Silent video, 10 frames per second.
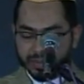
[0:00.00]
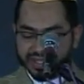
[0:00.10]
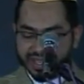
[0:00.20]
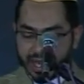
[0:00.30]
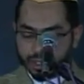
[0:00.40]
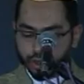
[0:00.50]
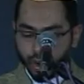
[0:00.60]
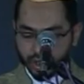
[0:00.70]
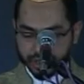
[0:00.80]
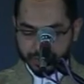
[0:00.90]
ibn Ziyad's
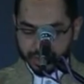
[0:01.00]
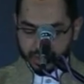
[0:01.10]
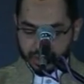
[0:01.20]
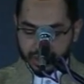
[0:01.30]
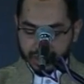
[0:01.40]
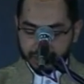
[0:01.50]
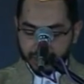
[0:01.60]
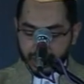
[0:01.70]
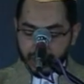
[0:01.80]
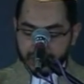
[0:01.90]
court, right,
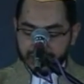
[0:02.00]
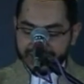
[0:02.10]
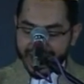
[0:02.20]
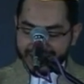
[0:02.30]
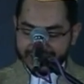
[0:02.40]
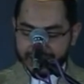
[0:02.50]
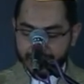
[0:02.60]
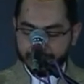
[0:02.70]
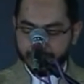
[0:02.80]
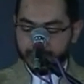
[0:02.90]
she stands
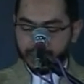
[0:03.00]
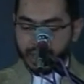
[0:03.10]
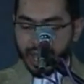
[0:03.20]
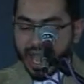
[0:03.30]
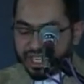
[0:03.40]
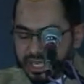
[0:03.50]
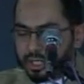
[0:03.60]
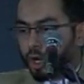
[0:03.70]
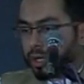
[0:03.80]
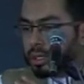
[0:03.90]
there and
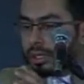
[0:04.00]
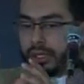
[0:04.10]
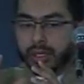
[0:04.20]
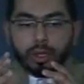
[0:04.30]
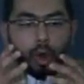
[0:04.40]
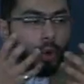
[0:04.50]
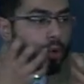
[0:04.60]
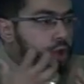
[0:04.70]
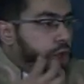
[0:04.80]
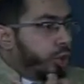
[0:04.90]
she's got, you know, the
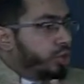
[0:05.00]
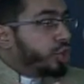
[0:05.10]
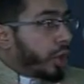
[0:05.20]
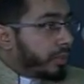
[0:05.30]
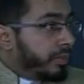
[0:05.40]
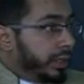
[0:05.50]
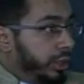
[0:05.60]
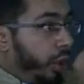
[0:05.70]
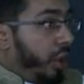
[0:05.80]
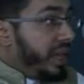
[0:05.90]
old clothes on.
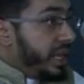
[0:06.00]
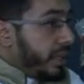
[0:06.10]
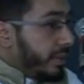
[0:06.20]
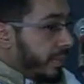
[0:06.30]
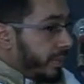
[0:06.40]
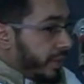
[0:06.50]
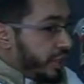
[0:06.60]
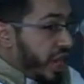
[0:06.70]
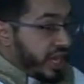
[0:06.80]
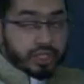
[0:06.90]
They're all in
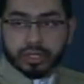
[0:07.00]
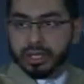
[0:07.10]
chains.